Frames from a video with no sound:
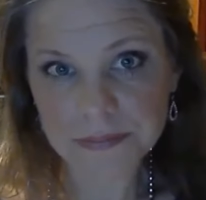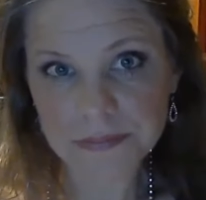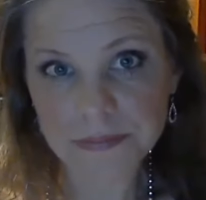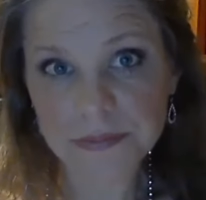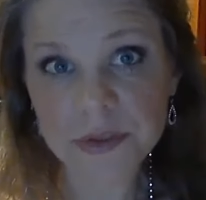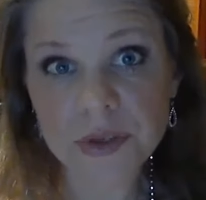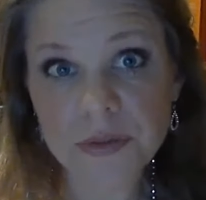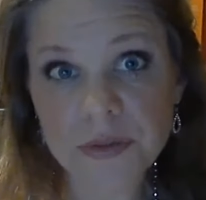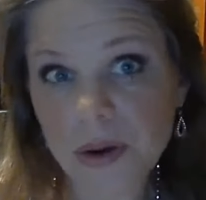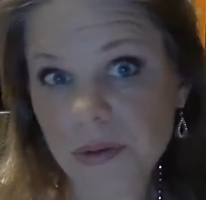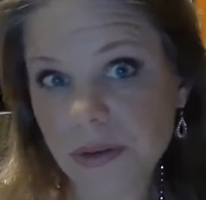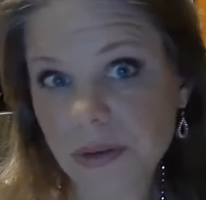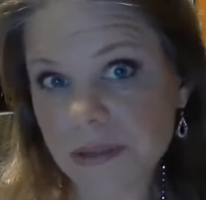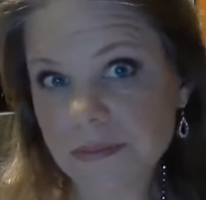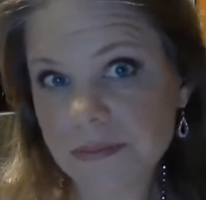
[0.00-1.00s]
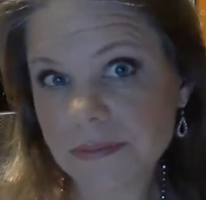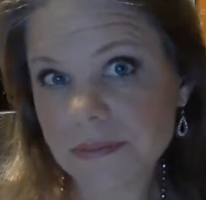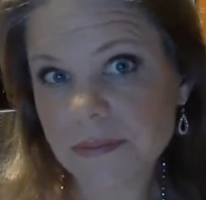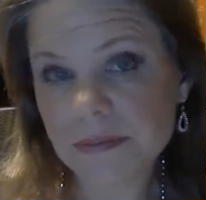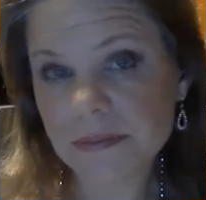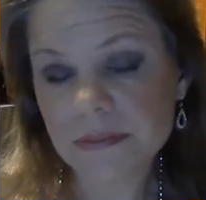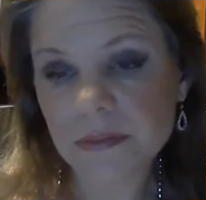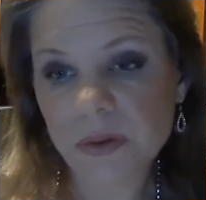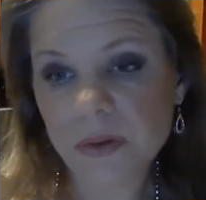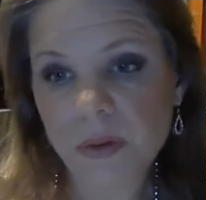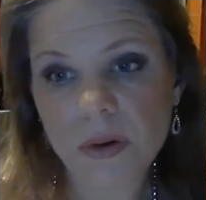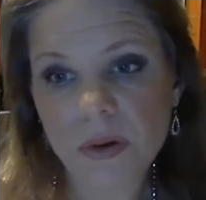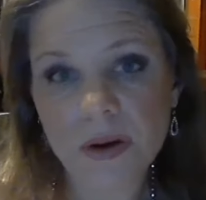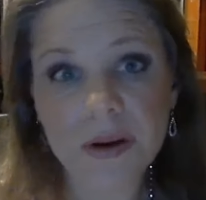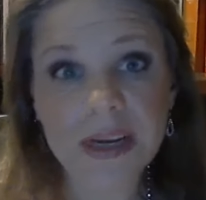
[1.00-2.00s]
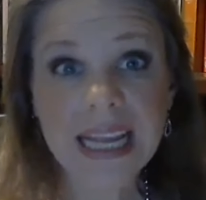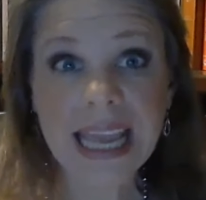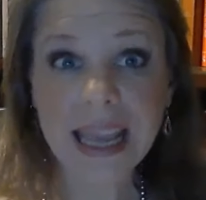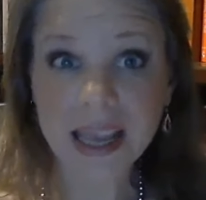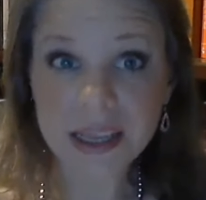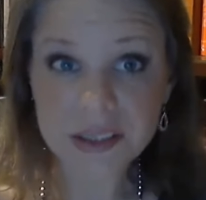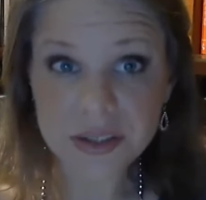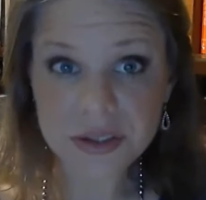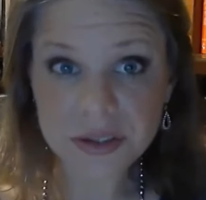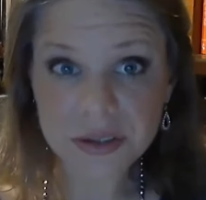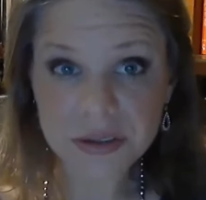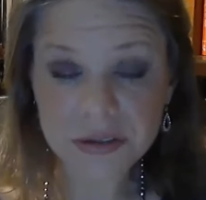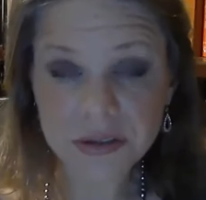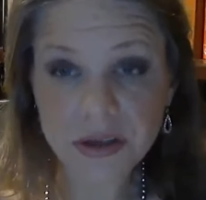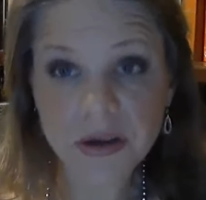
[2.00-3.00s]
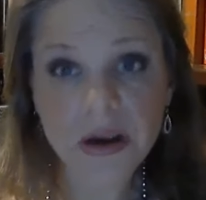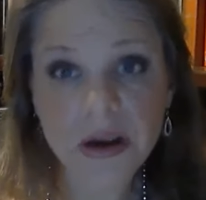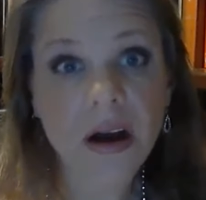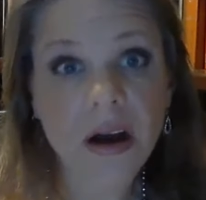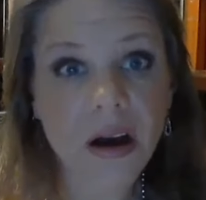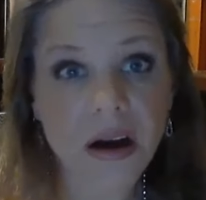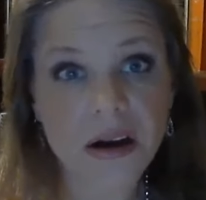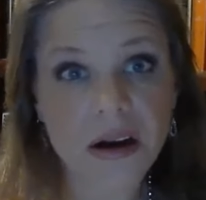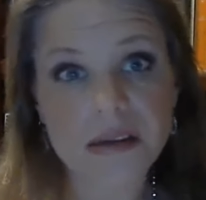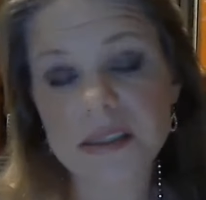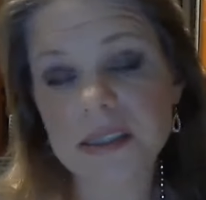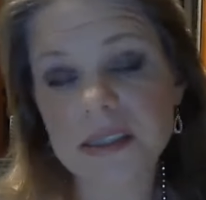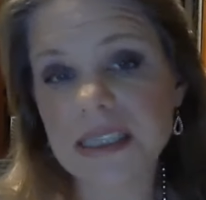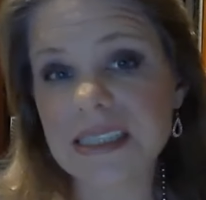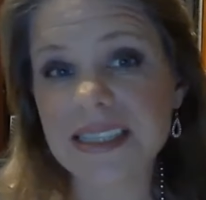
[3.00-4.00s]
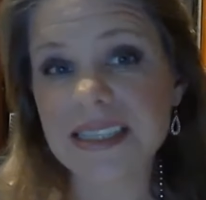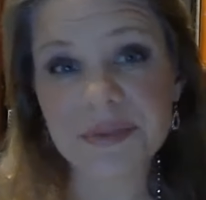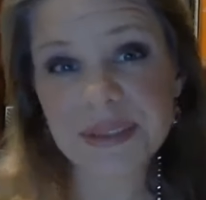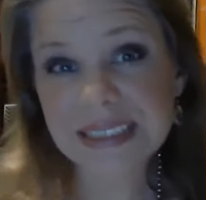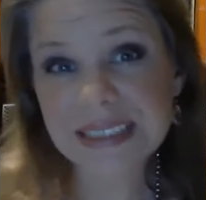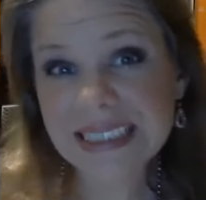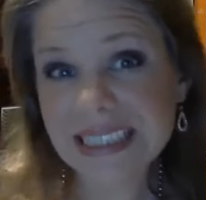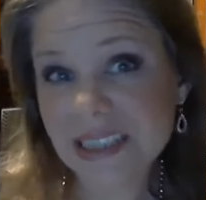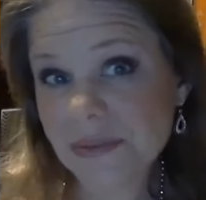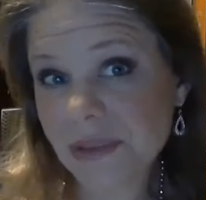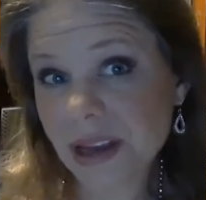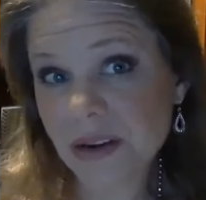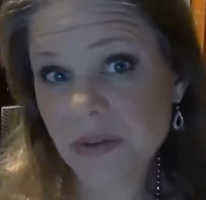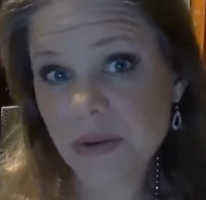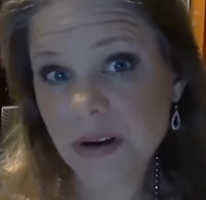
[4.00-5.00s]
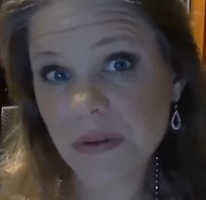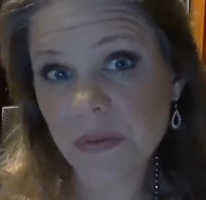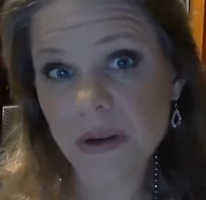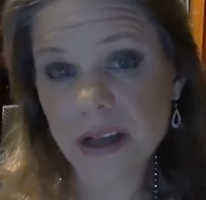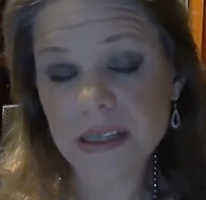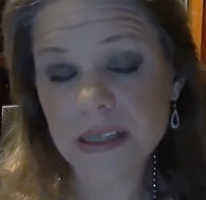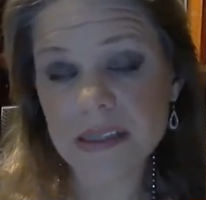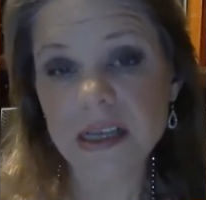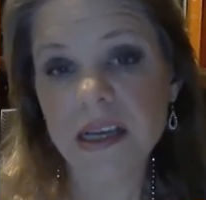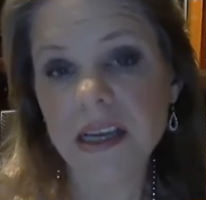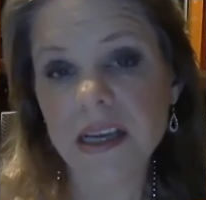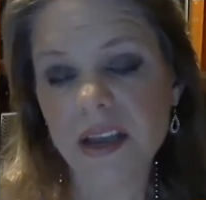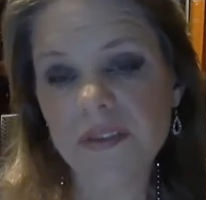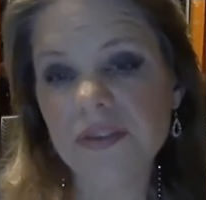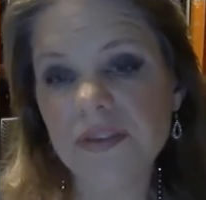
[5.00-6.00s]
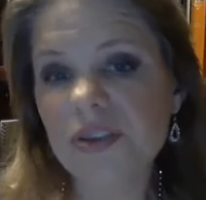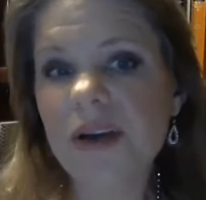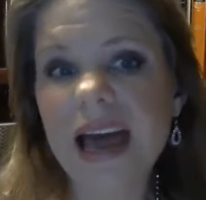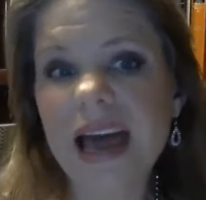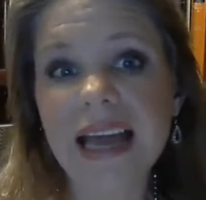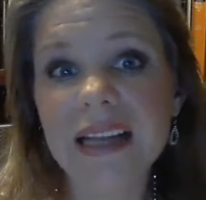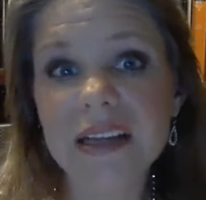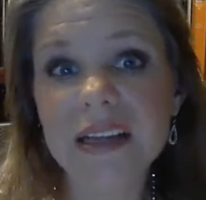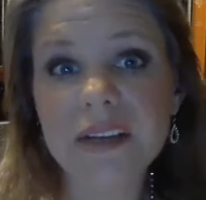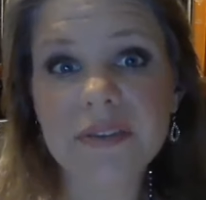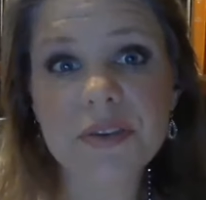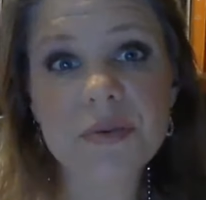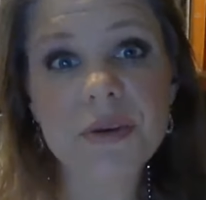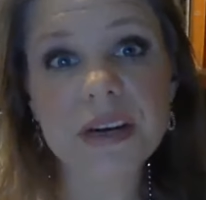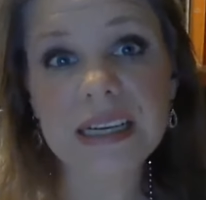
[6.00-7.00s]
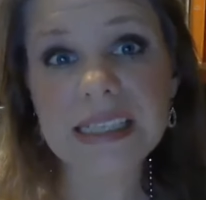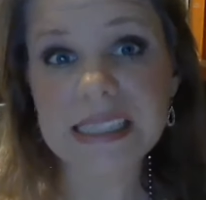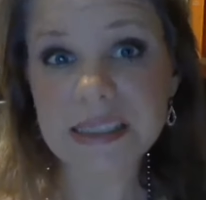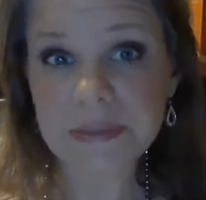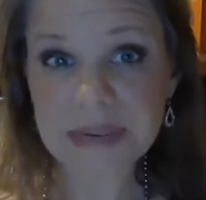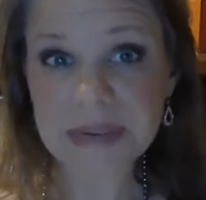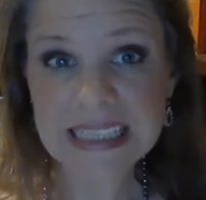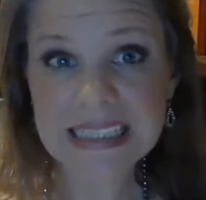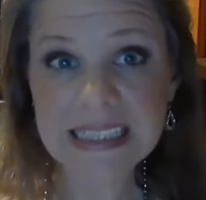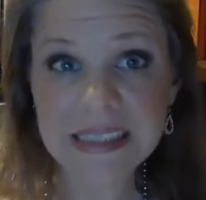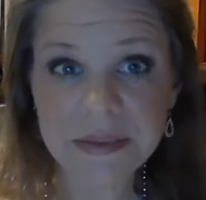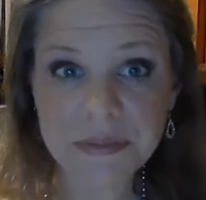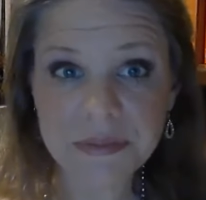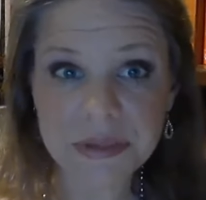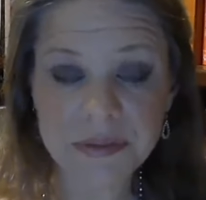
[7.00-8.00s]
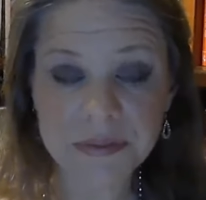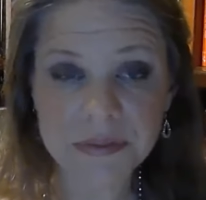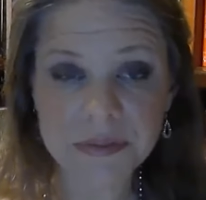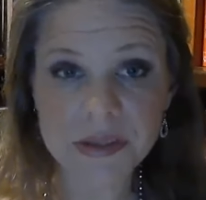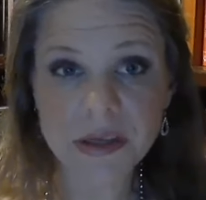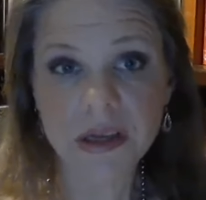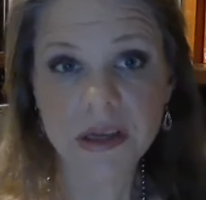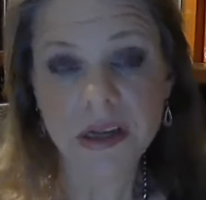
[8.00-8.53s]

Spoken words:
pneumonia, or cancer, heart disease, it really didn't matter what it was. If you were exhibiting symptoms,